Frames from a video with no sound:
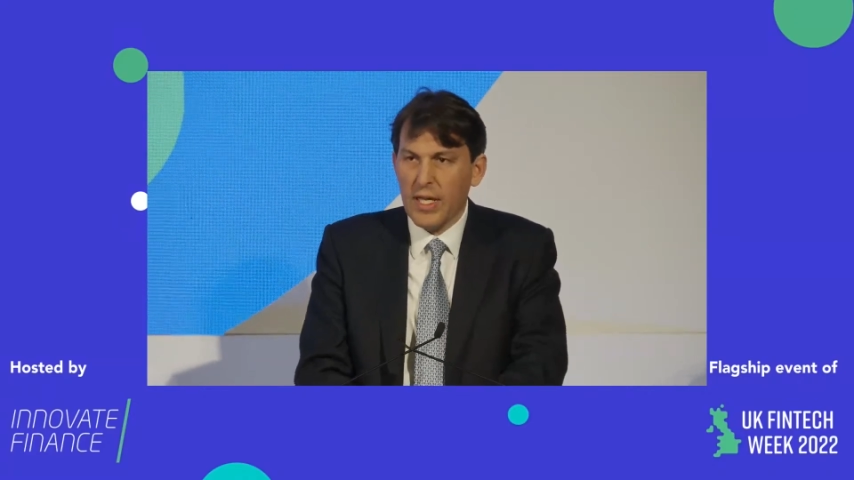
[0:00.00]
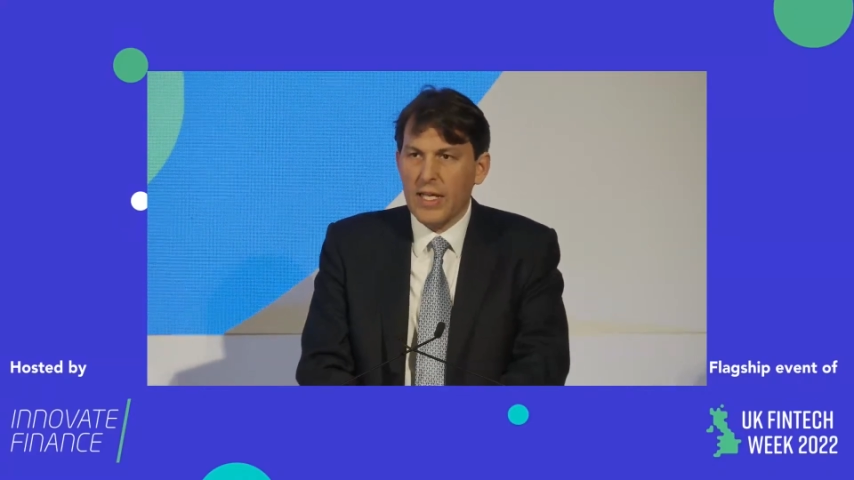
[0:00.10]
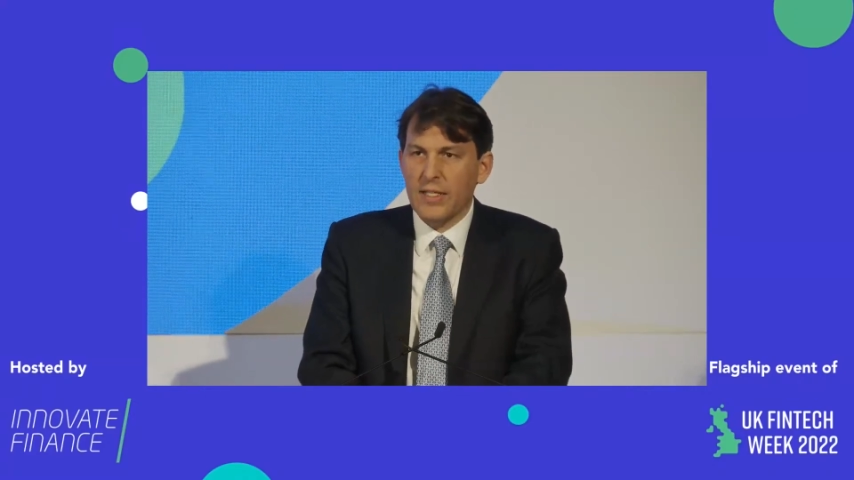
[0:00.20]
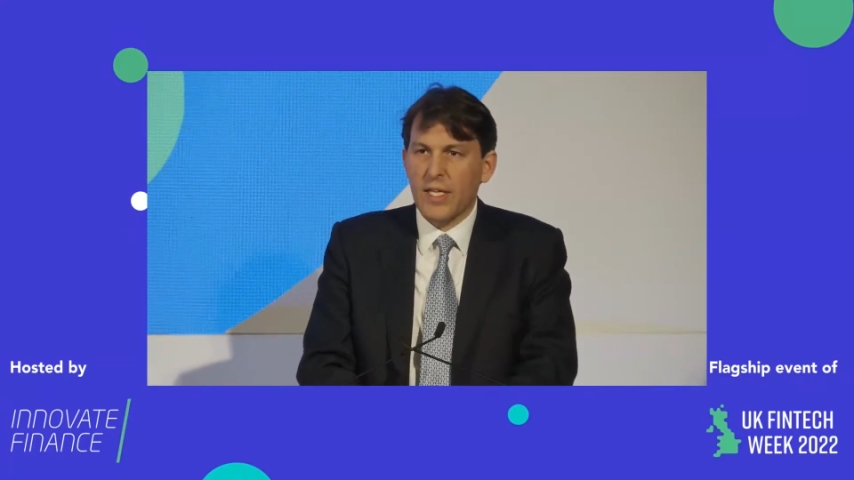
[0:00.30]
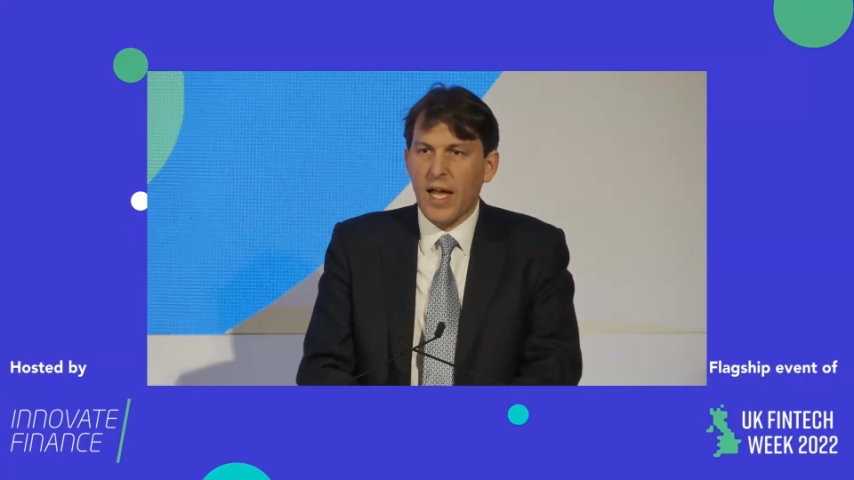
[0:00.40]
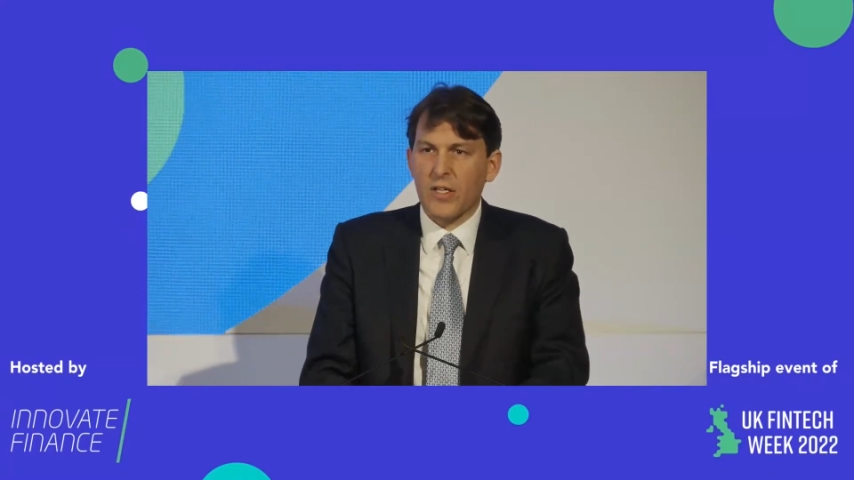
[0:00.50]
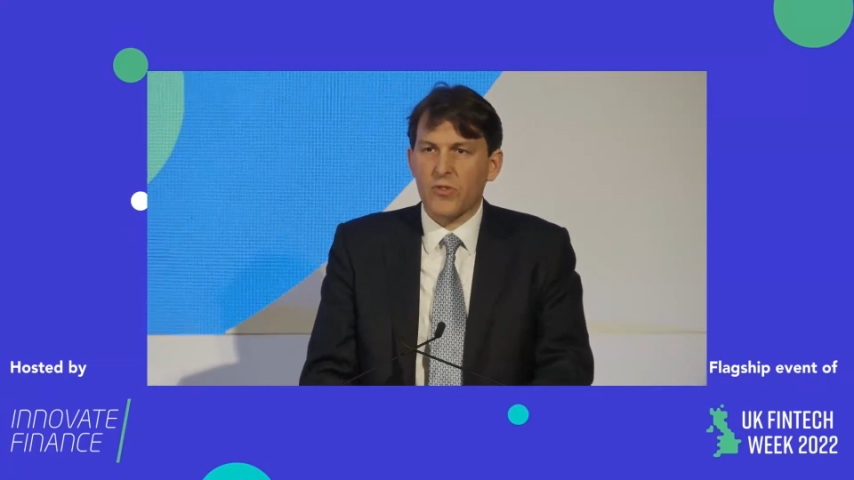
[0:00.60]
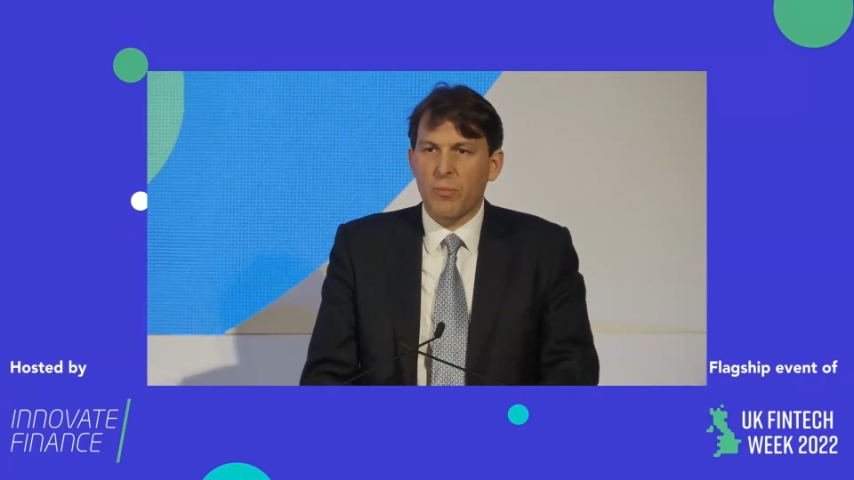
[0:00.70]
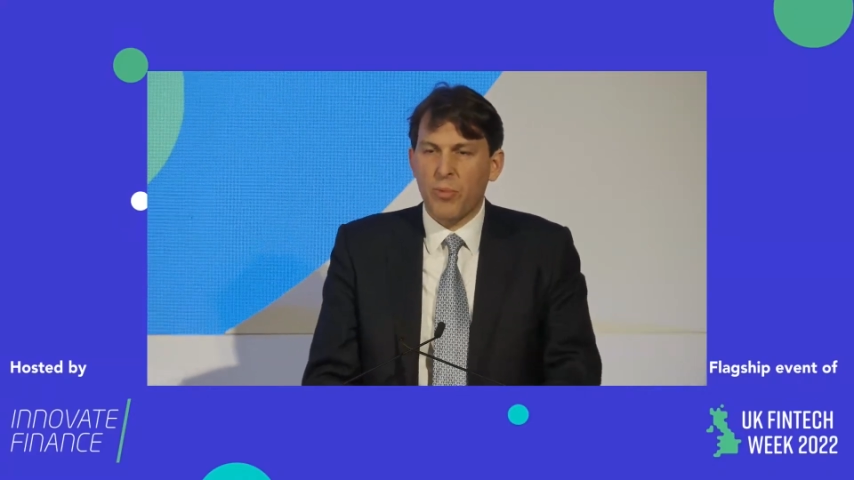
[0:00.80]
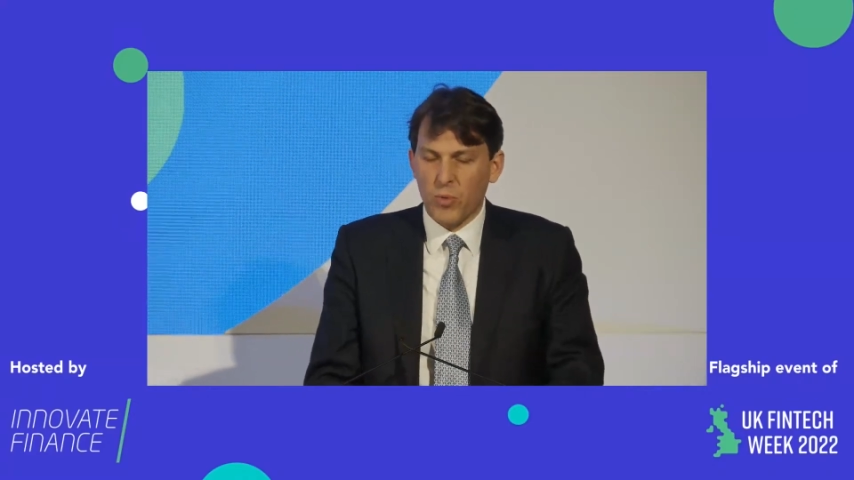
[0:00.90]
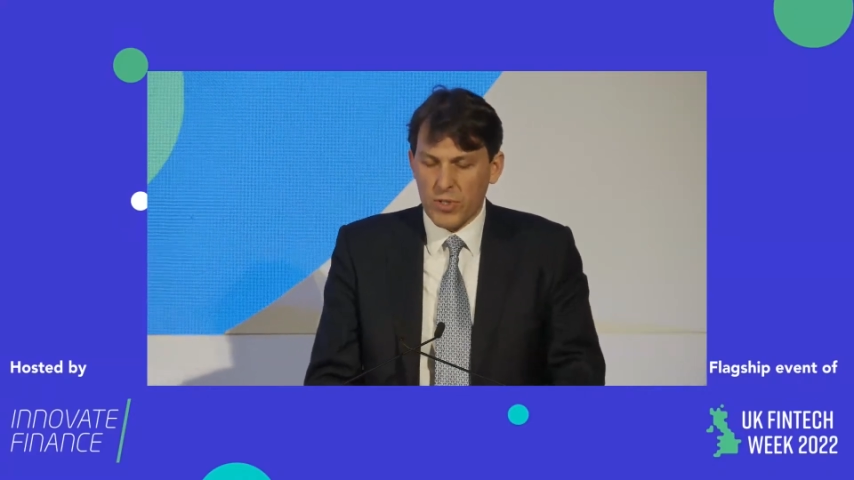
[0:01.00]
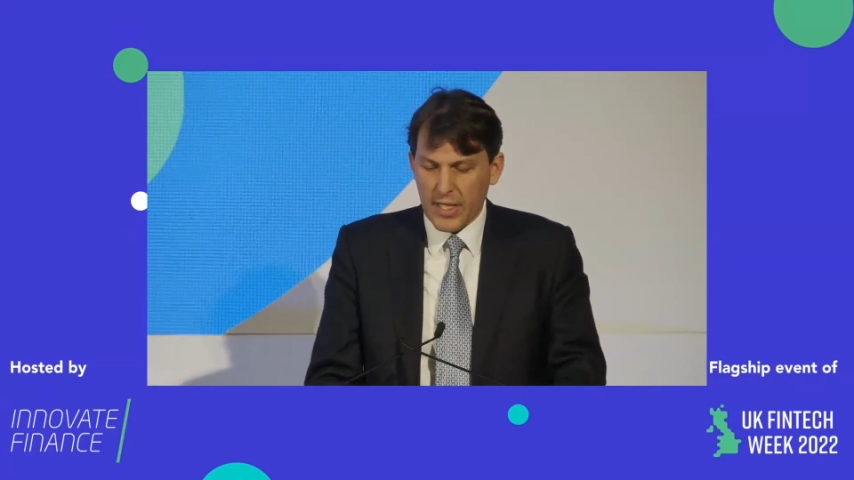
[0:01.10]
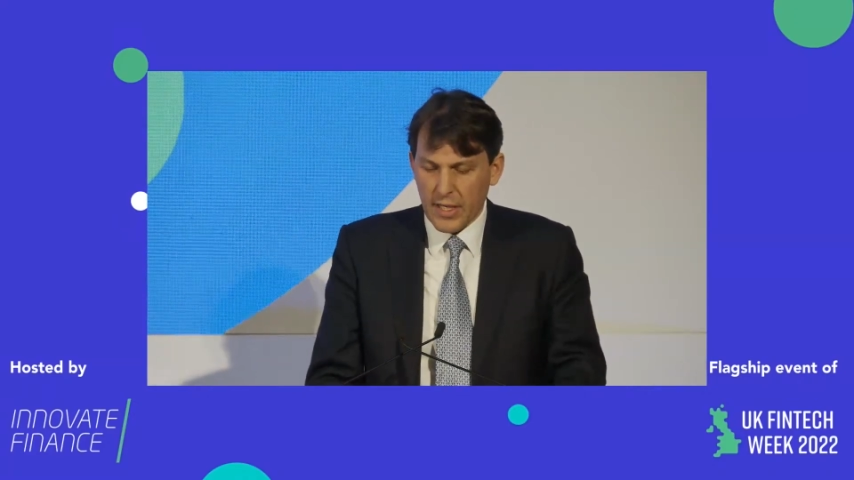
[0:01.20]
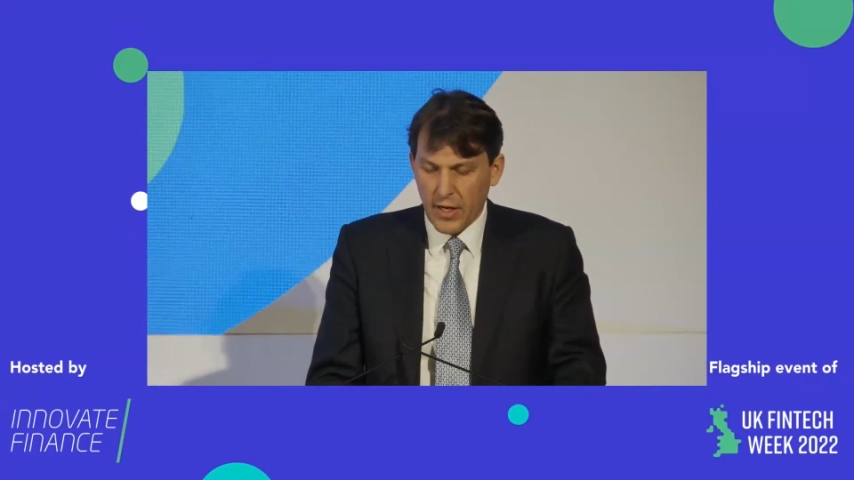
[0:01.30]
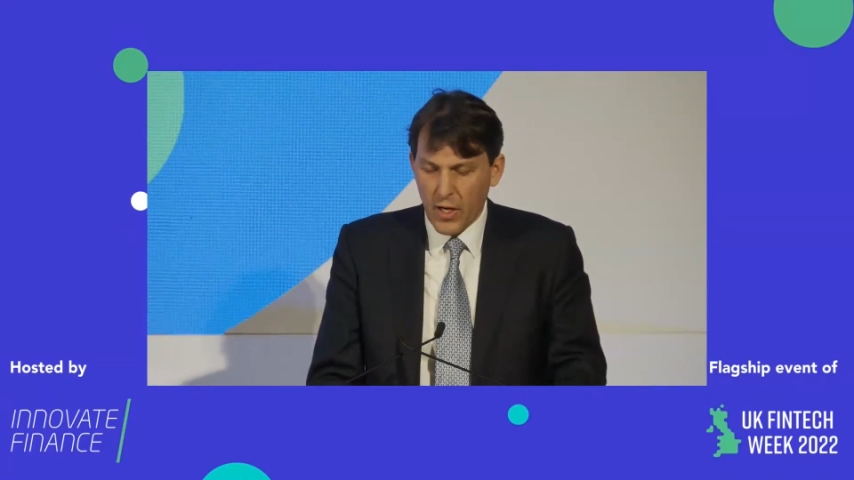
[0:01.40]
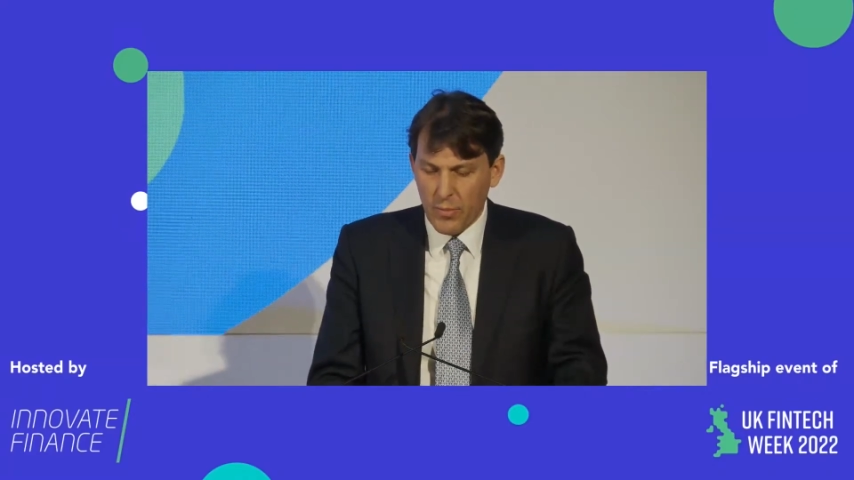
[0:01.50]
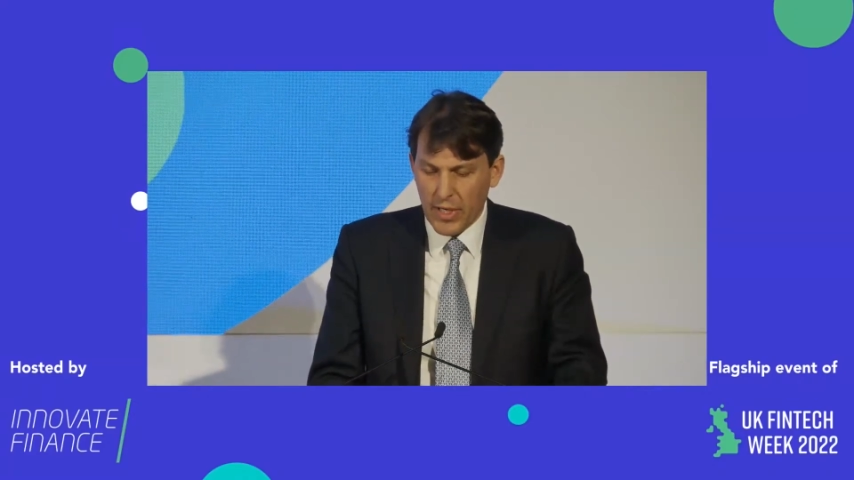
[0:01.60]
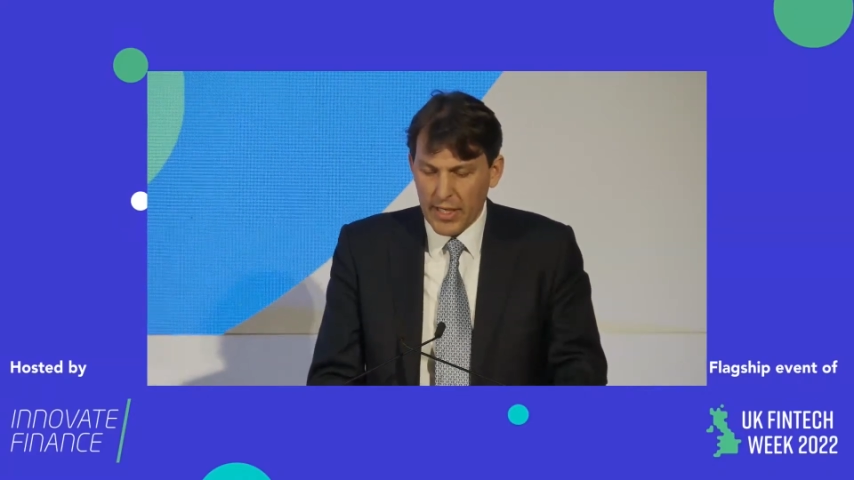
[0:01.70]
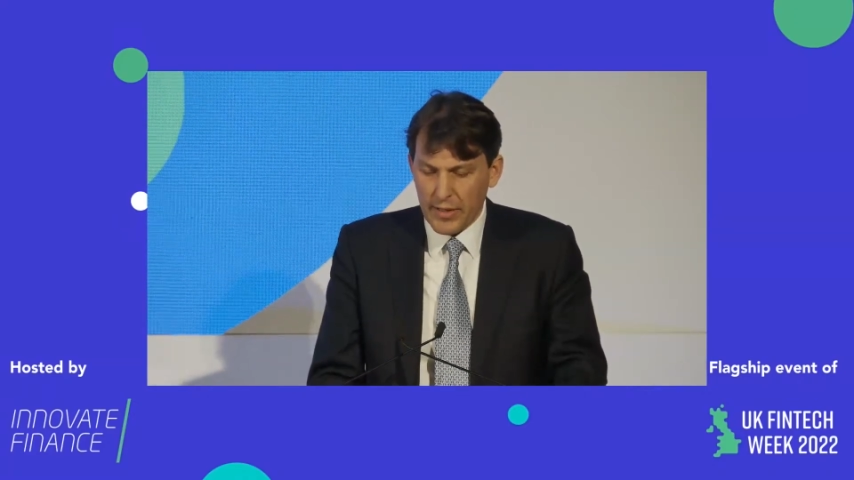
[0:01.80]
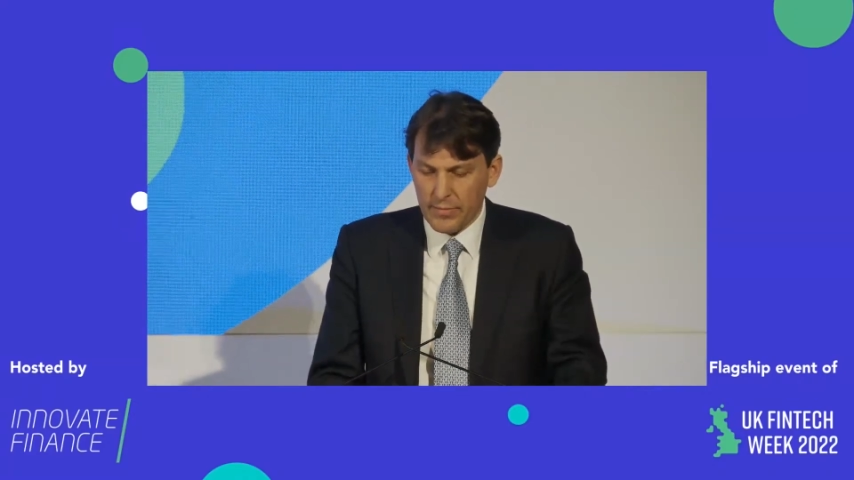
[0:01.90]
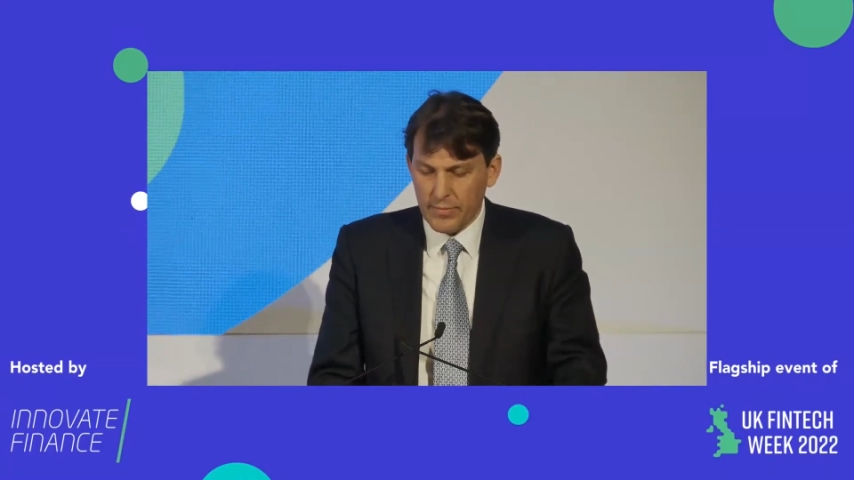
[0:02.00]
in tax reporting globally.